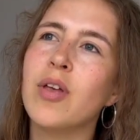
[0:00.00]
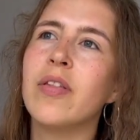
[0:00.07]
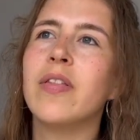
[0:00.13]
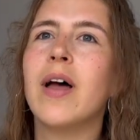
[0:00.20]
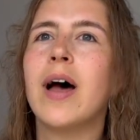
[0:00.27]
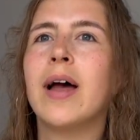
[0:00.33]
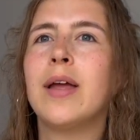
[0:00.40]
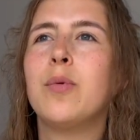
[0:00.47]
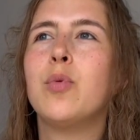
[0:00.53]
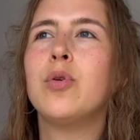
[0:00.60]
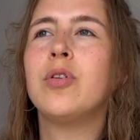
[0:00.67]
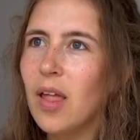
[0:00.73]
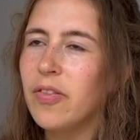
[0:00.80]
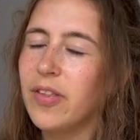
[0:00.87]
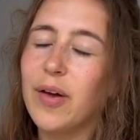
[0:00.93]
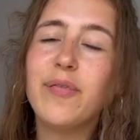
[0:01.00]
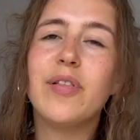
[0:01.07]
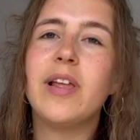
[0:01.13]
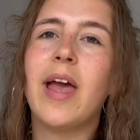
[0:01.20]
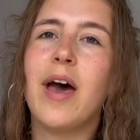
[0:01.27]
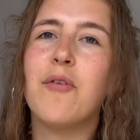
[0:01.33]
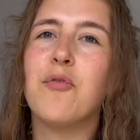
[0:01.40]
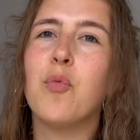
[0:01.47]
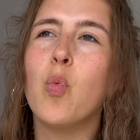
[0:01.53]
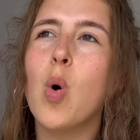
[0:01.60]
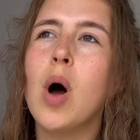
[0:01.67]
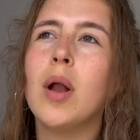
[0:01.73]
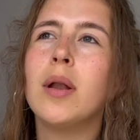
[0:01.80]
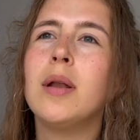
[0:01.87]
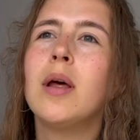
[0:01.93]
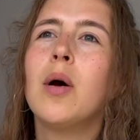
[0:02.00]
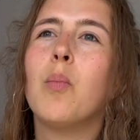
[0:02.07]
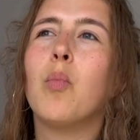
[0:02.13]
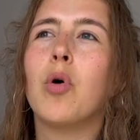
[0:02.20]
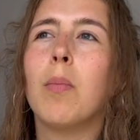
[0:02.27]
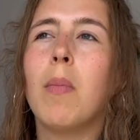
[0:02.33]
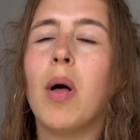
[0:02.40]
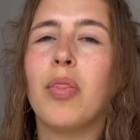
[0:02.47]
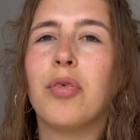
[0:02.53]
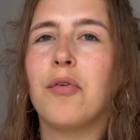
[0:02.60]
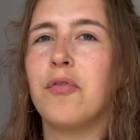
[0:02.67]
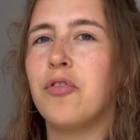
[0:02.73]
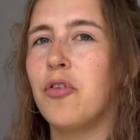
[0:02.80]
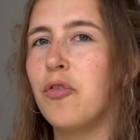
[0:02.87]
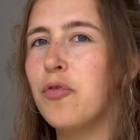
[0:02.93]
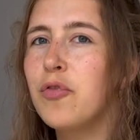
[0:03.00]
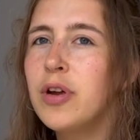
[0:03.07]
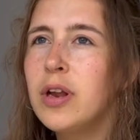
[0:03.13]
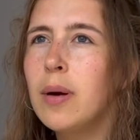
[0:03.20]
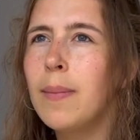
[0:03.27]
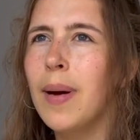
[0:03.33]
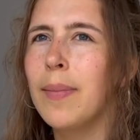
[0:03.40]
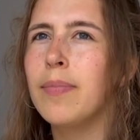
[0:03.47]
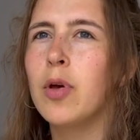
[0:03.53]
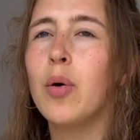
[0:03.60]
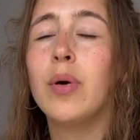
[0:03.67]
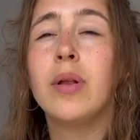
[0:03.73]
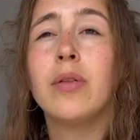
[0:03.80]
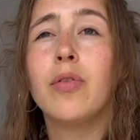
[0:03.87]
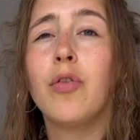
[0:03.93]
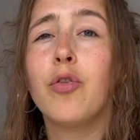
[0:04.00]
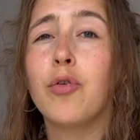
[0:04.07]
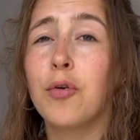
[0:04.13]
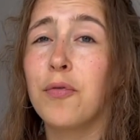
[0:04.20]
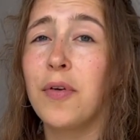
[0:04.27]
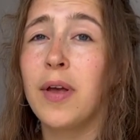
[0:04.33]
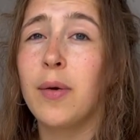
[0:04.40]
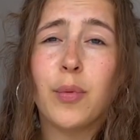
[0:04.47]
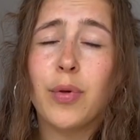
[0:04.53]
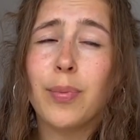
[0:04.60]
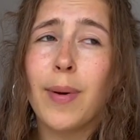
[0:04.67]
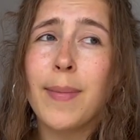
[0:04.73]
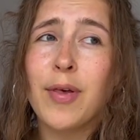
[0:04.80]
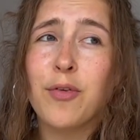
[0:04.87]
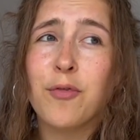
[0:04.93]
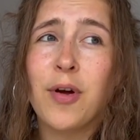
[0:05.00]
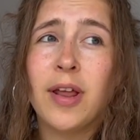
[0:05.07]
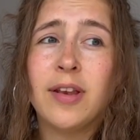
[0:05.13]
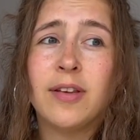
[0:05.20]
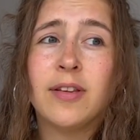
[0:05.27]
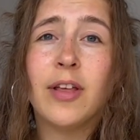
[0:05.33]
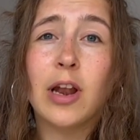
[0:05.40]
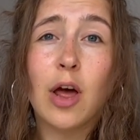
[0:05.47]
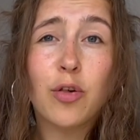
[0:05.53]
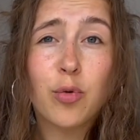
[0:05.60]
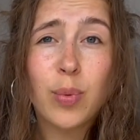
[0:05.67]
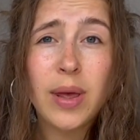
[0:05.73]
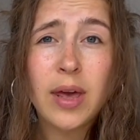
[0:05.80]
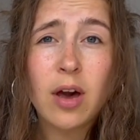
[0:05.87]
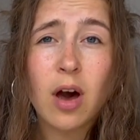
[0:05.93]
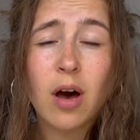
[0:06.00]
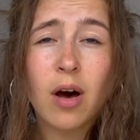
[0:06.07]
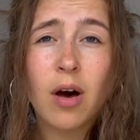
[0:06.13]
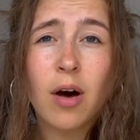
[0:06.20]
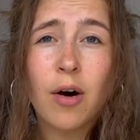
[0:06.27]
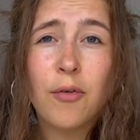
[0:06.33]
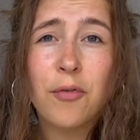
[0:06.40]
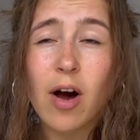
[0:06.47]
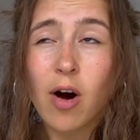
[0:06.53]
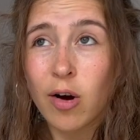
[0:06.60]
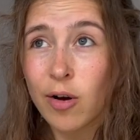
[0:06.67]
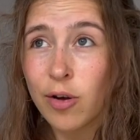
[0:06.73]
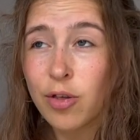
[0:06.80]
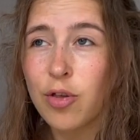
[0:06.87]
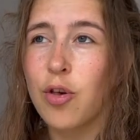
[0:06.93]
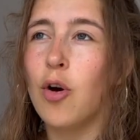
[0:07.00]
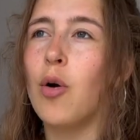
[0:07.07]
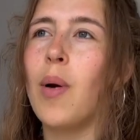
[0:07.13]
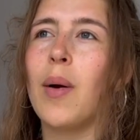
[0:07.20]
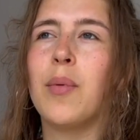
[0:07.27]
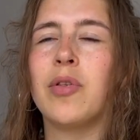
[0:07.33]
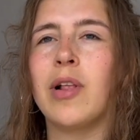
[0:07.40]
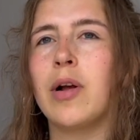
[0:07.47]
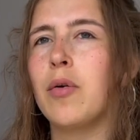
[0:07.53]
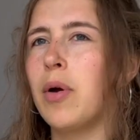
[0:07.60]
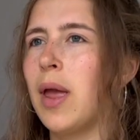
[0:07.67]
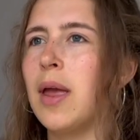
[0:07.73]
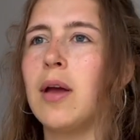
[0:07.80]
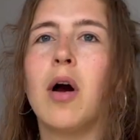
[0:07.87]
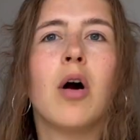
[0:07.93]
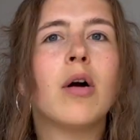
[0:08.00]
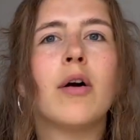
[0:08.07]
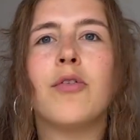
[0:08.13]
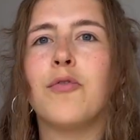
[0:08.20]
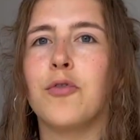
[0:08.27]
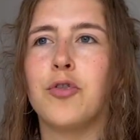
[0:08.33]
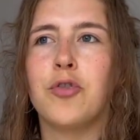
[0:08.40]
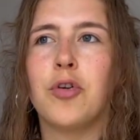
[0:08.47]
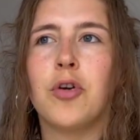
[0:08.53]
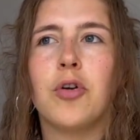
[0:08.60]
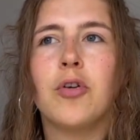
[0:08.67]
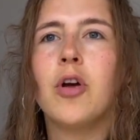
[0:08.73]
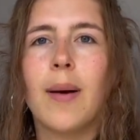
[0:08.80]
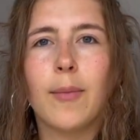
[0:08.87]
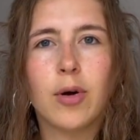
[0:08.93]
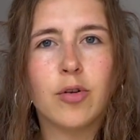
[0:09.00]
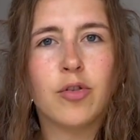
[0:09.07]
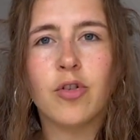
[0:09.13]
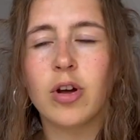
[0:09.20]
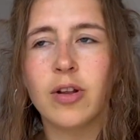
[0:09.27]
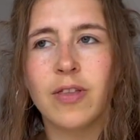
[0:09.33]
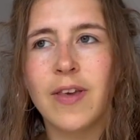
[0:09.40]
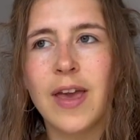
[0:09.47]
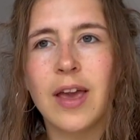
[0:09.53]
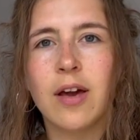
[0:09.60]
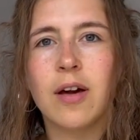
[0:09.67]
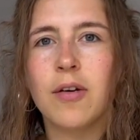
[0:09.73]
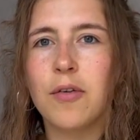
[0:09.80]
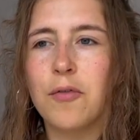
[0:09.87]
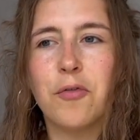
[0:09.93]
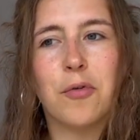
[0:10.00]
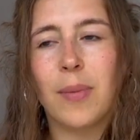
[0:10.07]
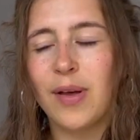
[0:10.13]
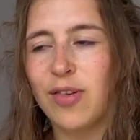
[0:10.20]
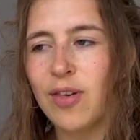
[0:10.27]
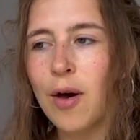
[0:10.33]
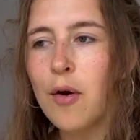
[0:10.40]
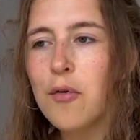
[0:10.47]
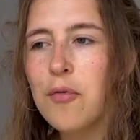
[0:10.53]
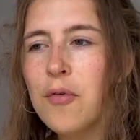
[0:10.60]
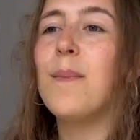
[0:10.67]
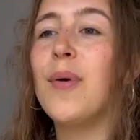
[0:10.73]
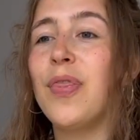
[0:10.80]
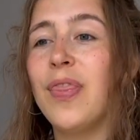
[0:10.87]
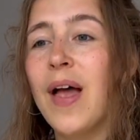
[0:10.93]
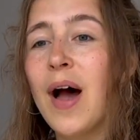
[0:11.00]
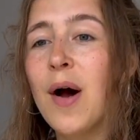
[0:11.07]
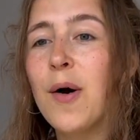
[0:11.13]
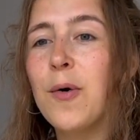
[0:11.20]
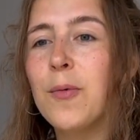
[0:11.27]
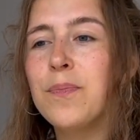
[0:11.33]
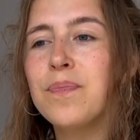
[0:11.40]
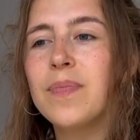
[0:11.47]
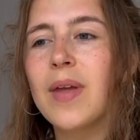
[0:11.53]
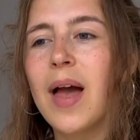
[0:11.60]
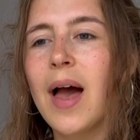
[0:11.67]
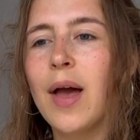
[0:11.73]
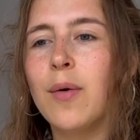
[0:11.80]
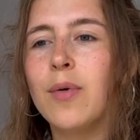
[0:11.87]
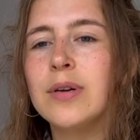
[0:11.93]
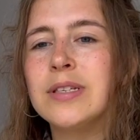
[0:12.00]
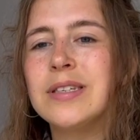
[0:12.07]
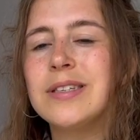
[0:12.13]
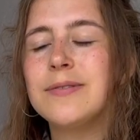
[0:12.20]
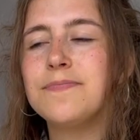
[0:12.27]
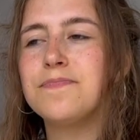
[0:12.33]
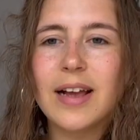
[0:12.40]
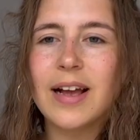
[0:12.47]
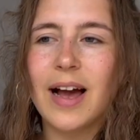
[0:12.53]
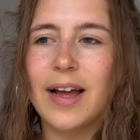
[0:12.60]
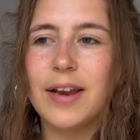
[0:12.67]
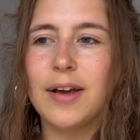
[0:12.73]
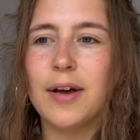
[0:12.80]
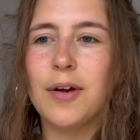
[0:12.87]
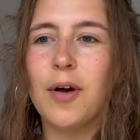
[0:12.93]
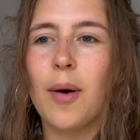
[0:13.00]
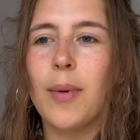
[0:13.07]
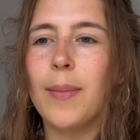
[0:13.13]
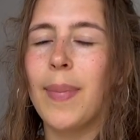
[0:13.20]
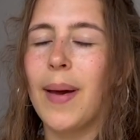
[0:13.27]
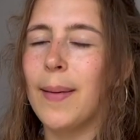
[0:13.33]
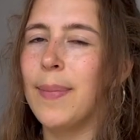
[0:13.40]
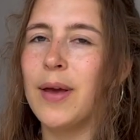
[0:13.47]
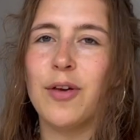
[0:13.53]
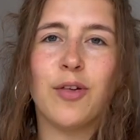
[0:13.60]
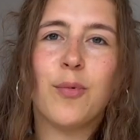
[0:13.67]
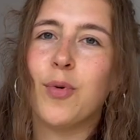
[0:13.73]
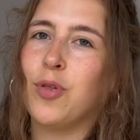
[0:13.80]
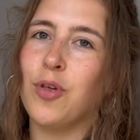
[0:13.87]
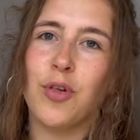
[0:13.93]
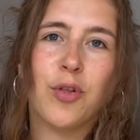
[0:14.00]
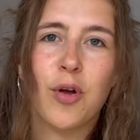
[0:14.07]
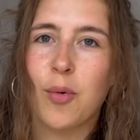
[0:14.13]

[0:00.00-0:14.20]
that I would definitely have 1 more month of just freedom. I'm going surfing with my best friend the last week of August, so I was like, okay, August for sure, I'm just gonna take for myself. But now I was kind of coming back because it was just